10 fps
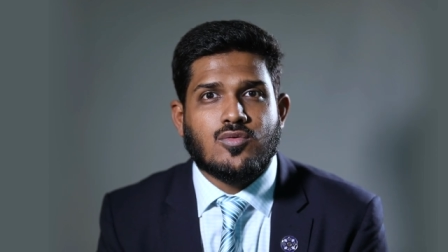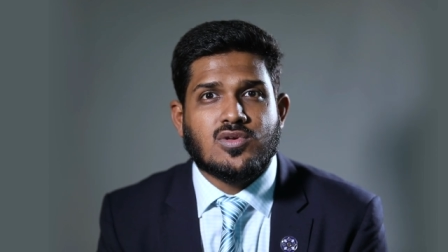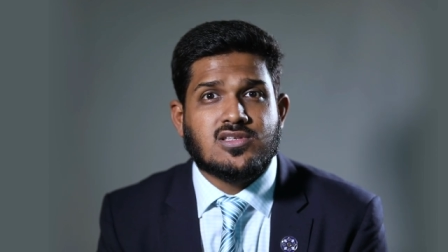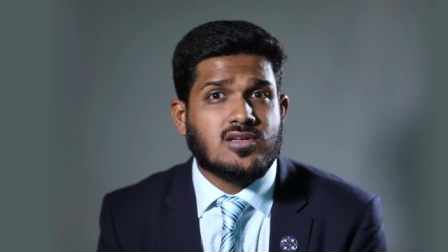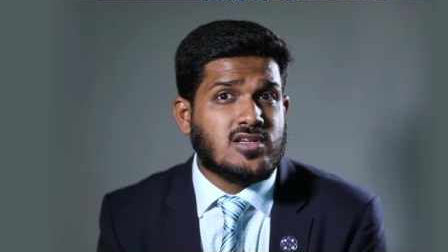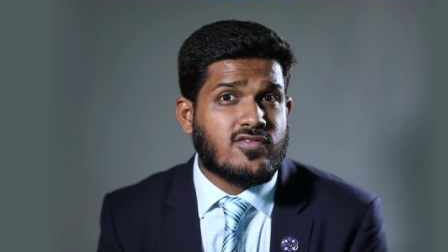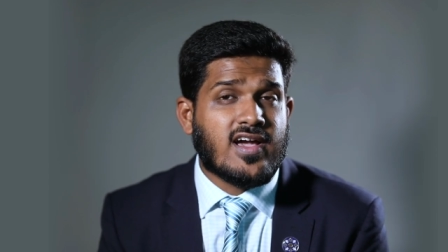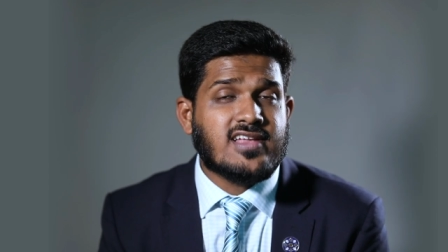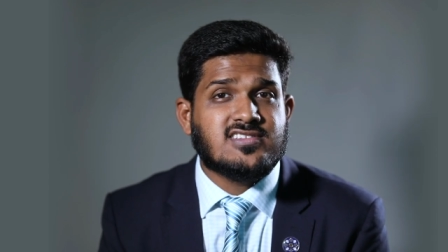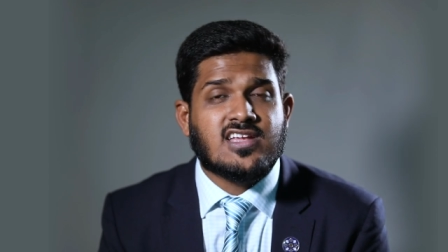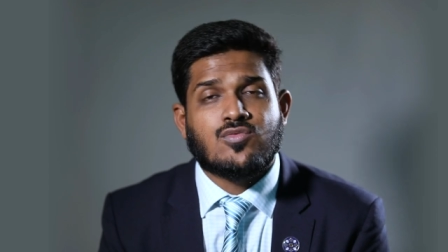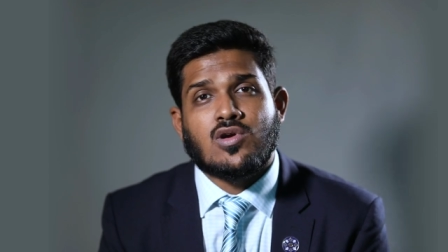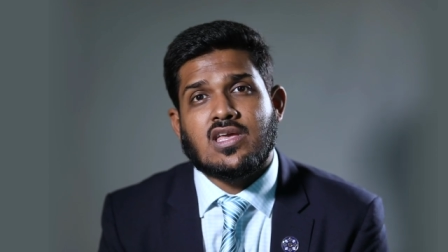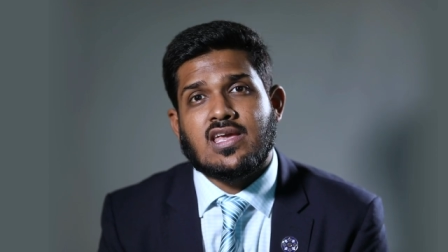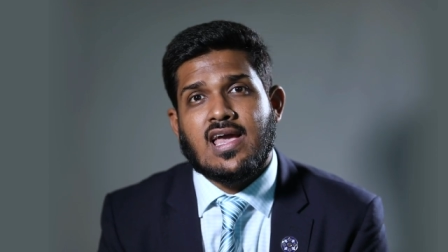which defines
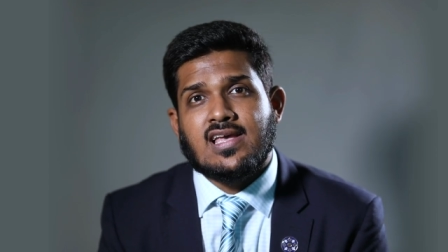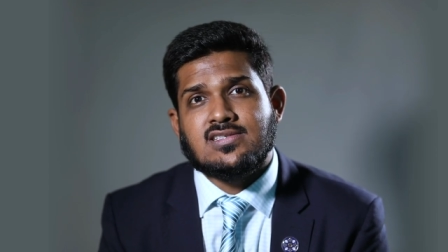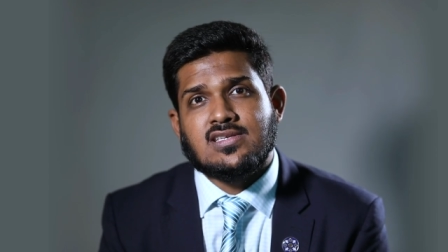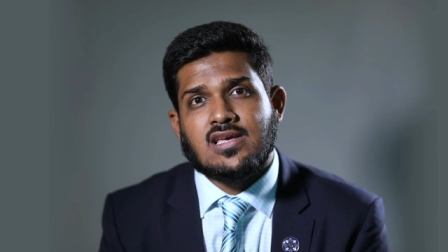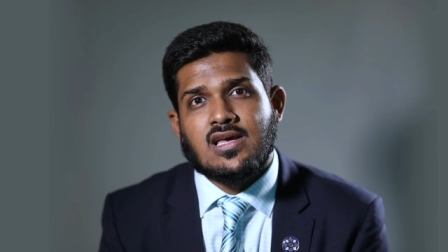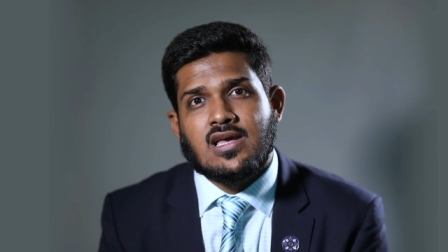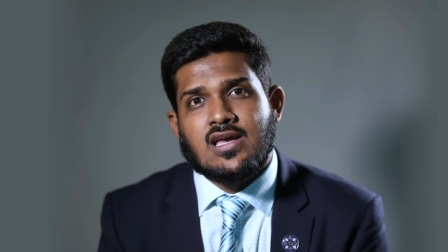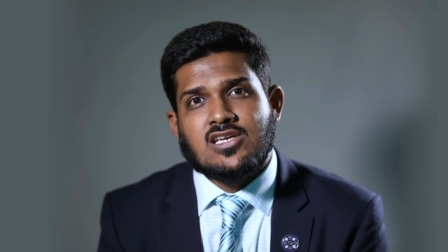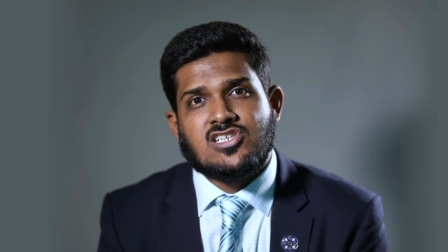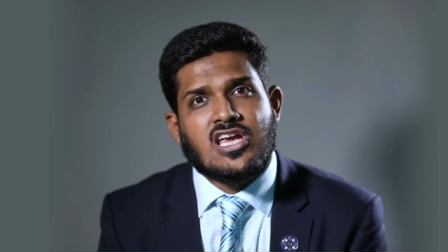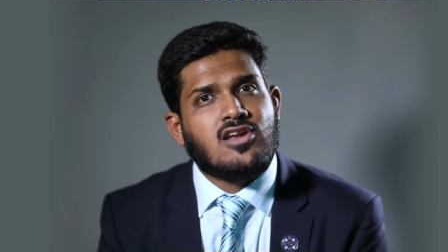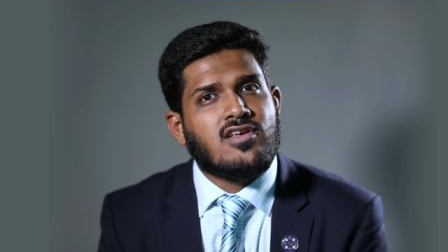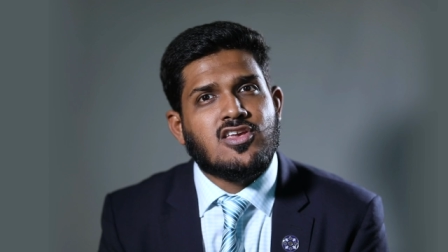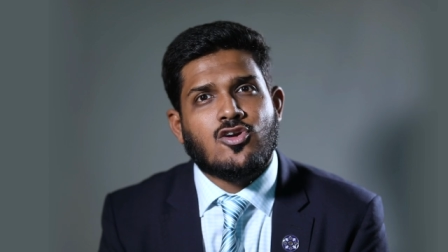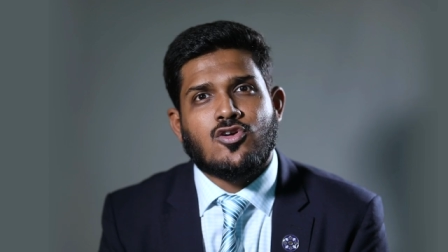networking as
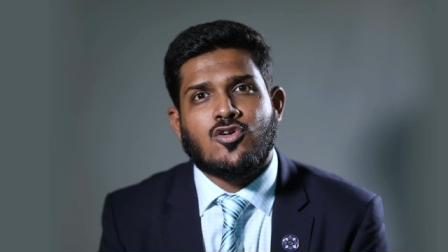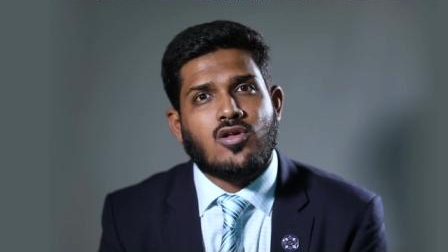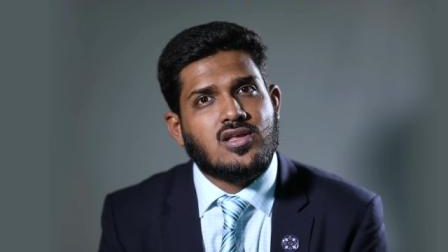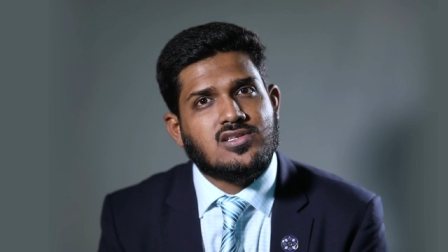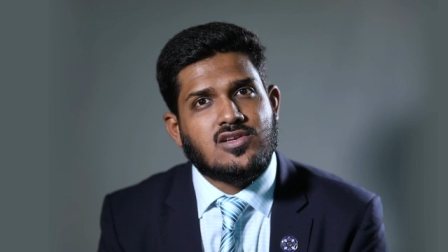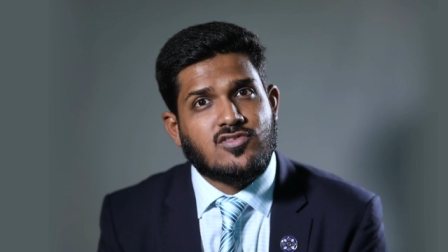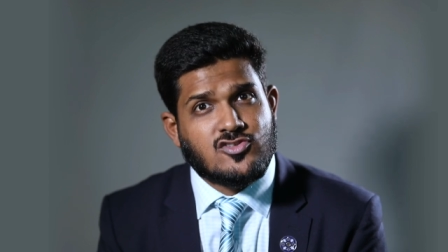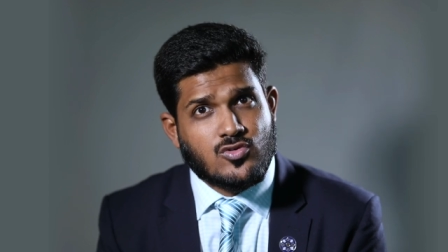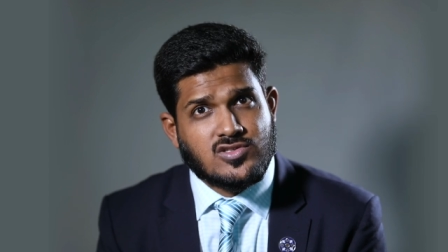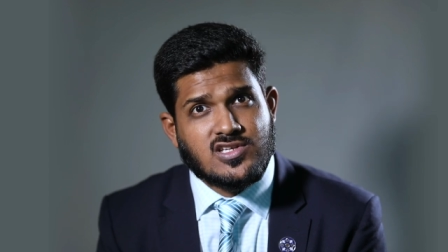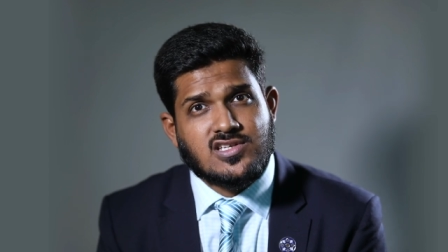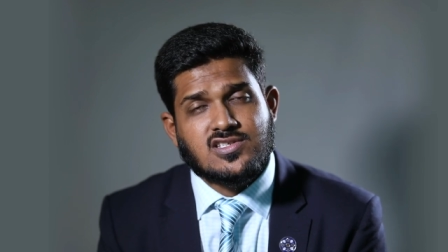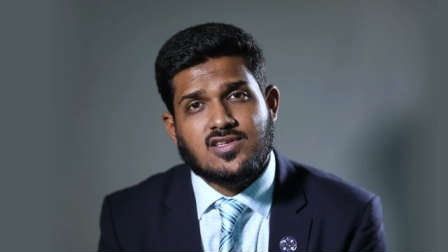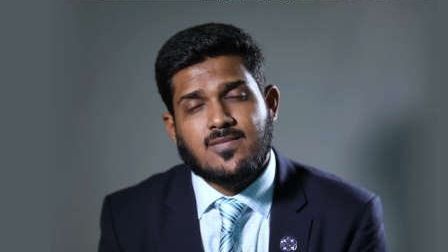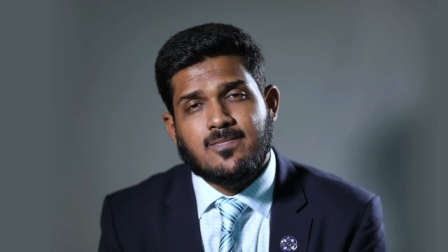sharing your knowledge and
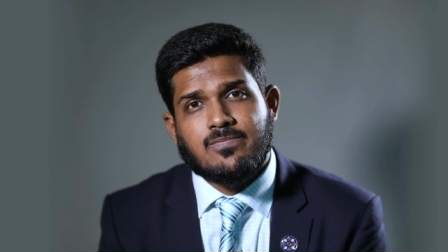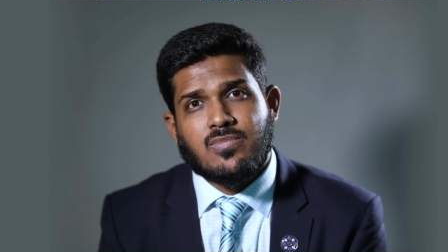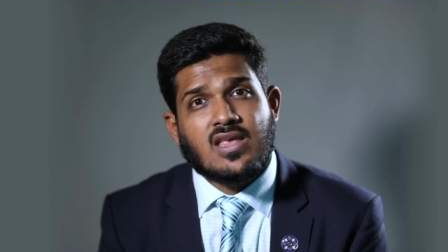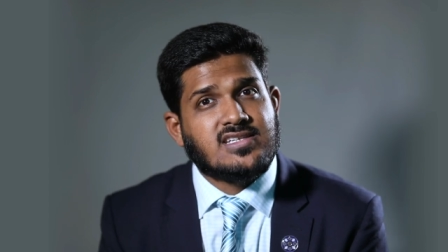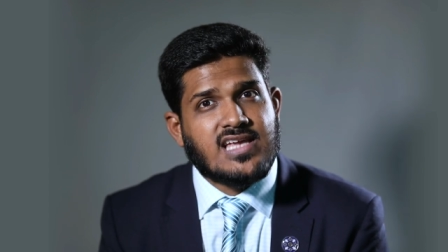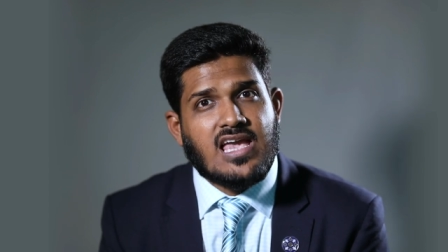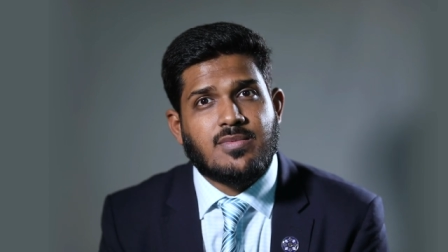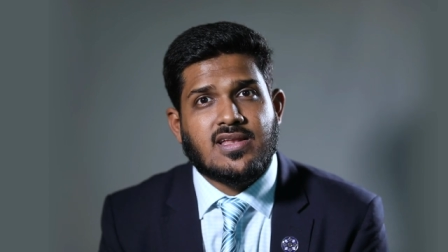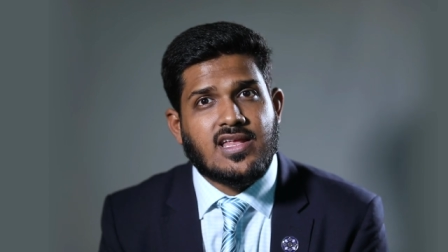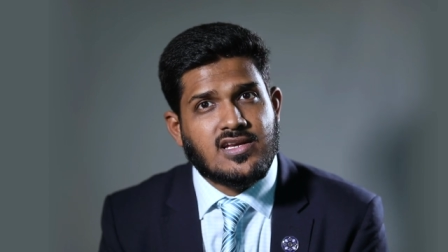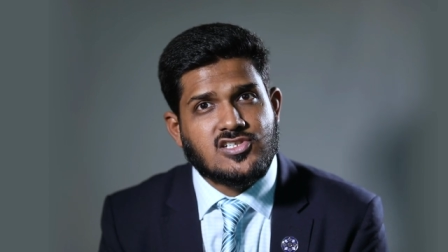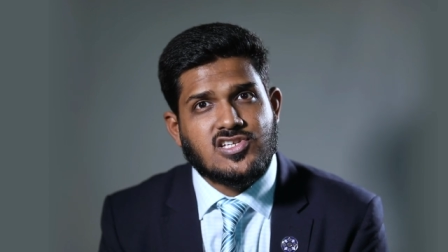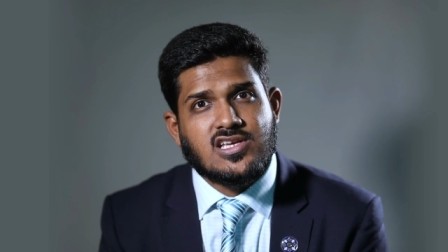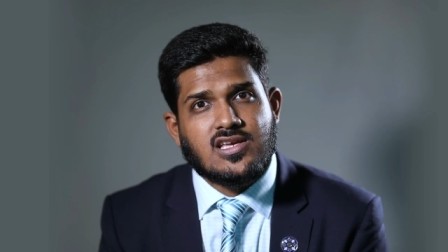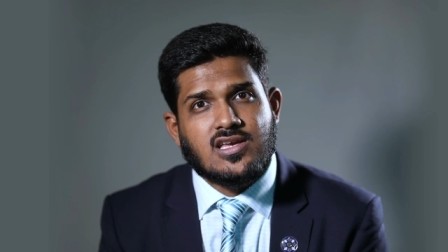resources, time and
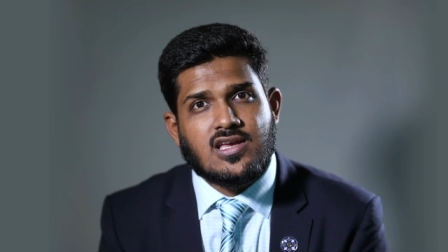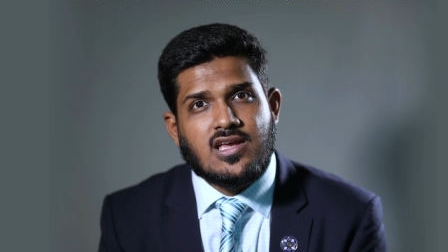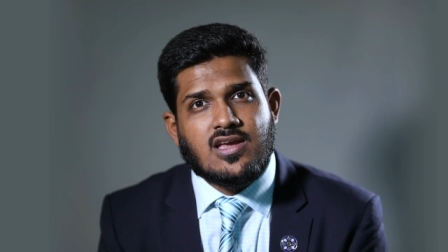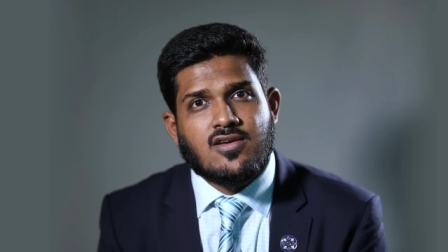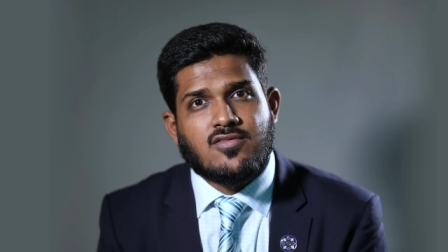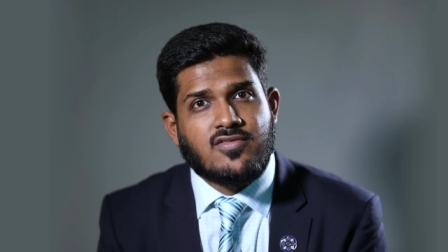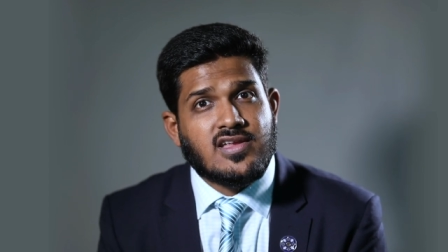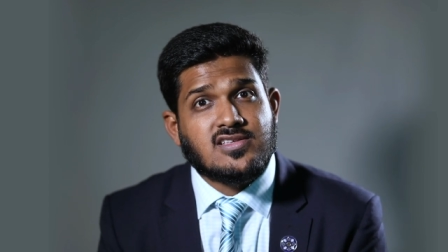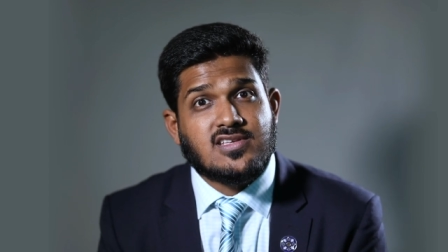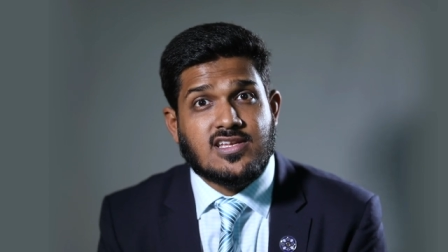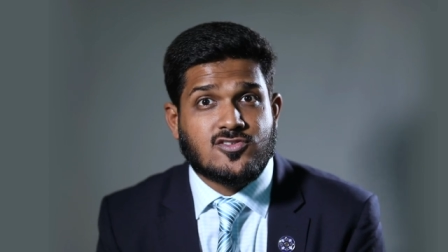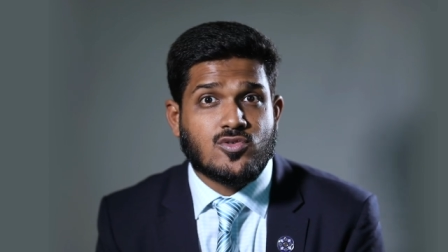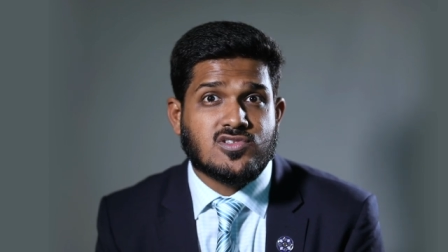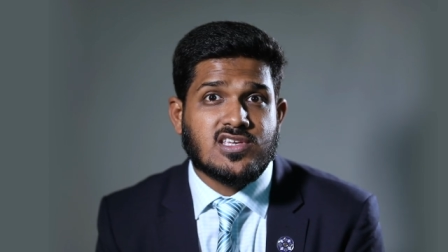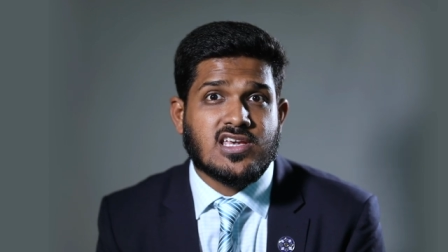energy, friends and
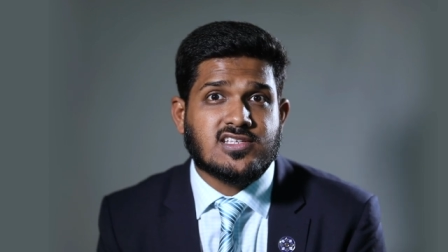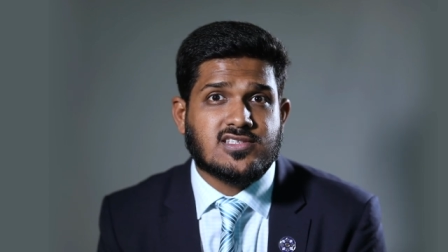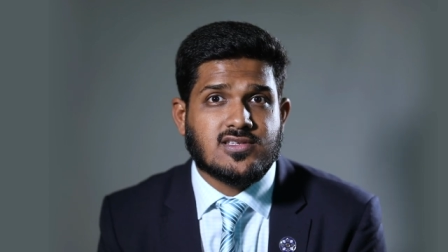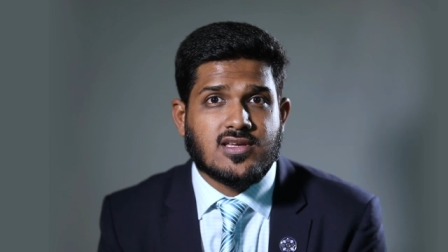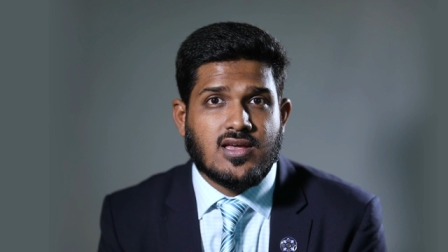associates,